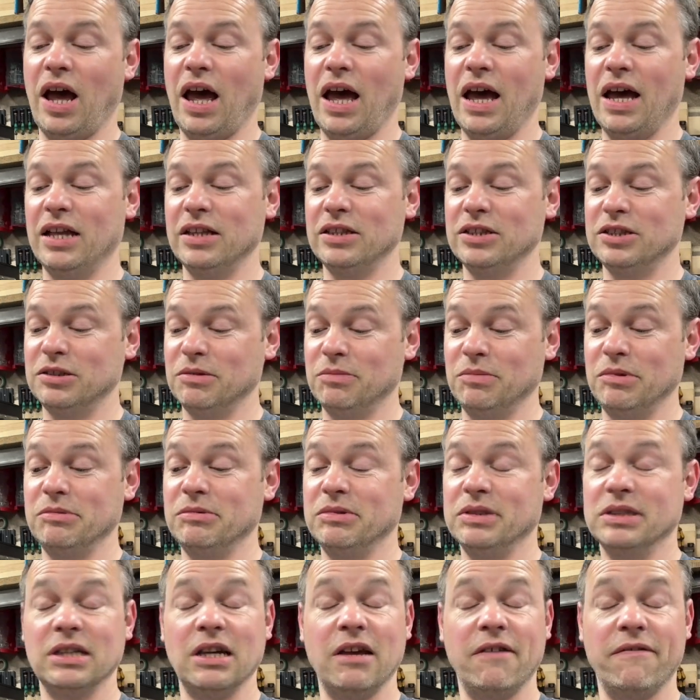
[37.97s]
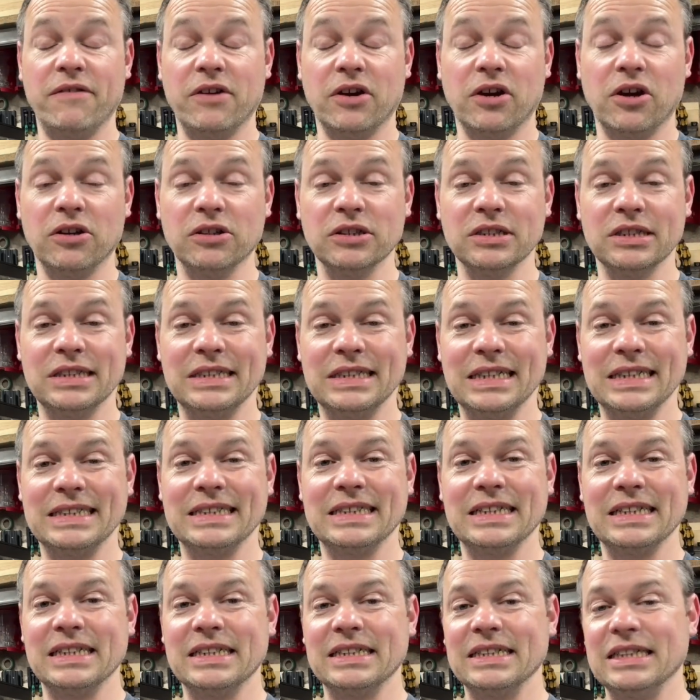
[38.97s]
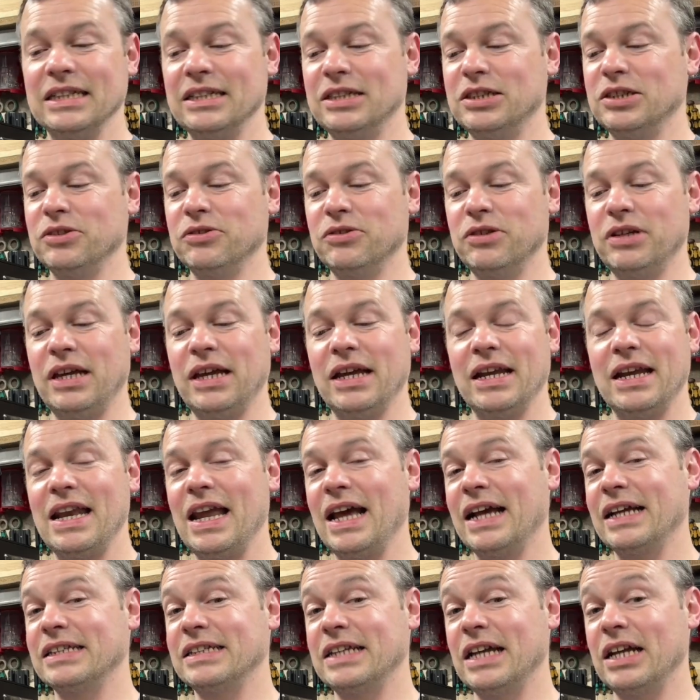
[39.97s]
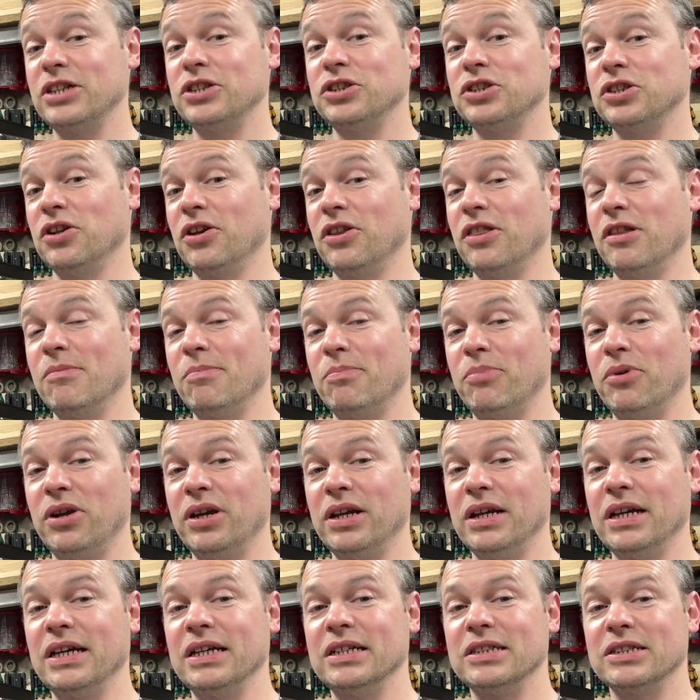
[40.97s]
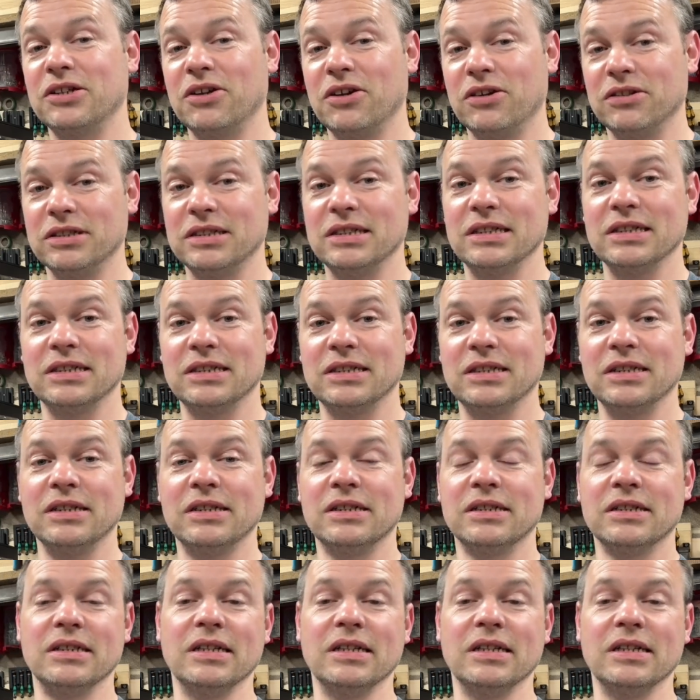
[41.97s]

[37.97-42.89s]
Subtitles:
and some people say for consistency, so your neck tension on the bullet is consistent